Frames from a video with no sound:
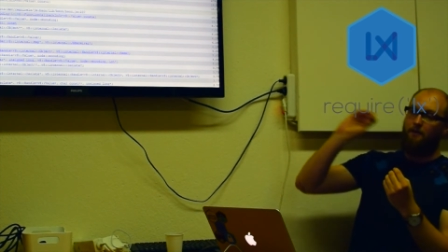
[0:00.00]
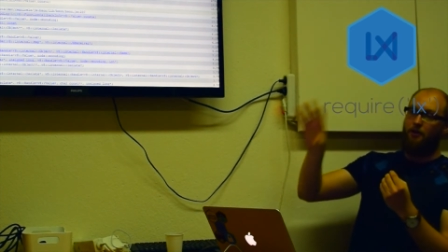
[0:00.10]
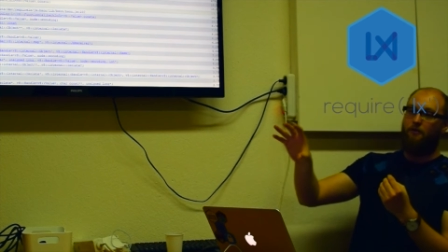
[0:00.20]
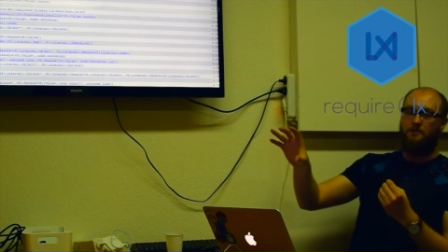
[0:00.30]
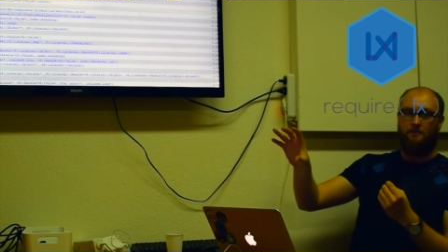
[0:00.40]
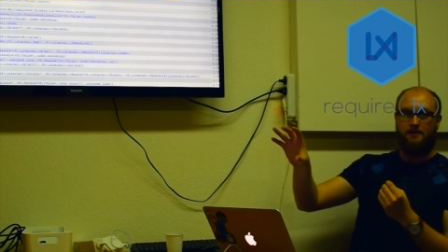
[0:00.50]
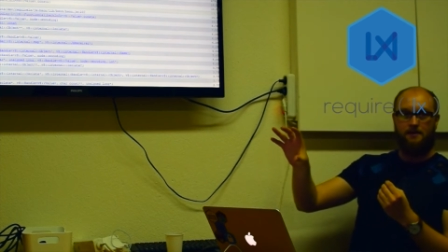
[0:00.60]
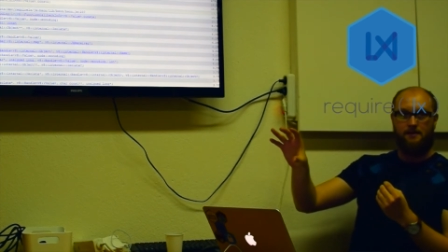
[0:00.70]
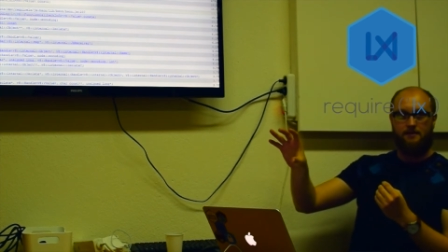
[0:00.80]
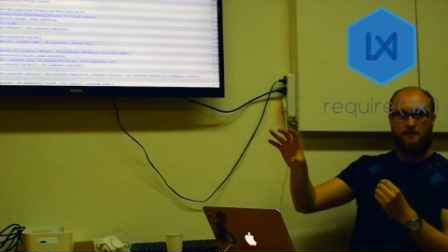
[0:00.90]
I'm going to optimize
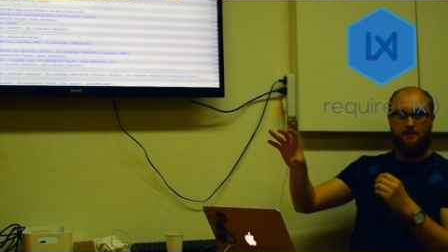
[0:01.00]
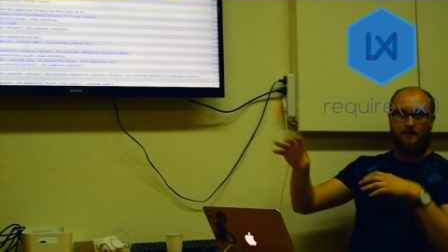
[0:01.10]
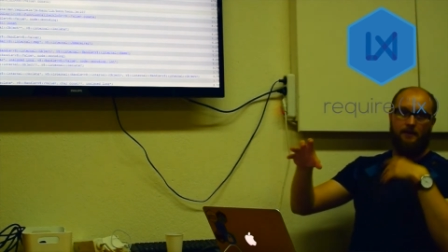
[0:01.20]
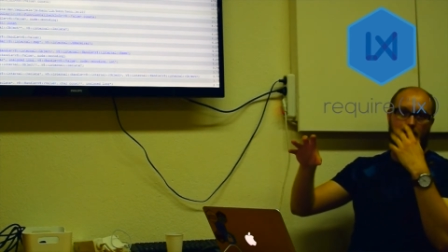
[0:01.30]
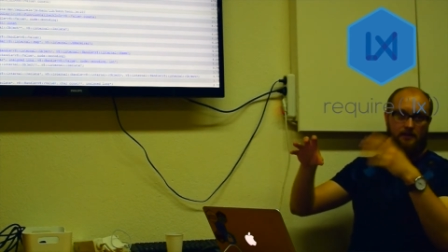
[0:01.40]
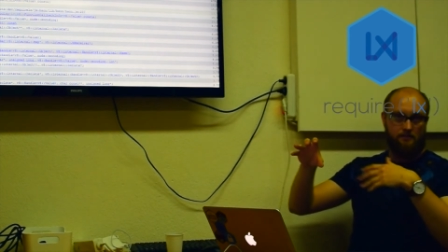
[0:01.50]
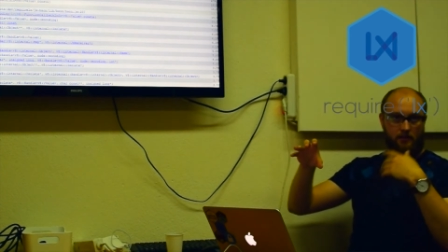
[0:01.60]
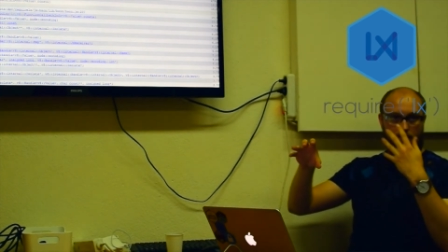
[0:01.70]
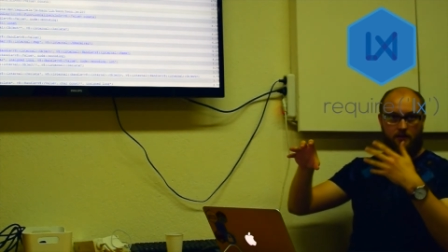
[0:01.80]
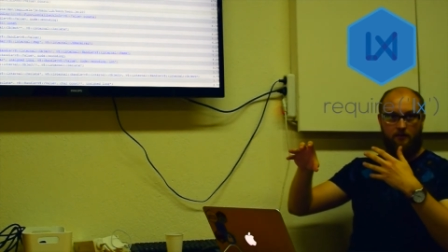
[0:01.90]
this, and that takes a
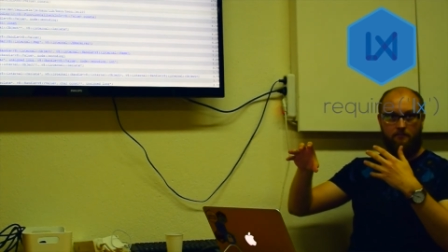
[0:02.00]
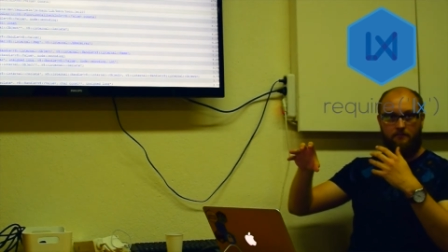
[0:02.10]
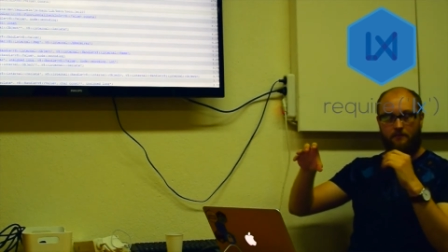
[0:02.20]
bit of time.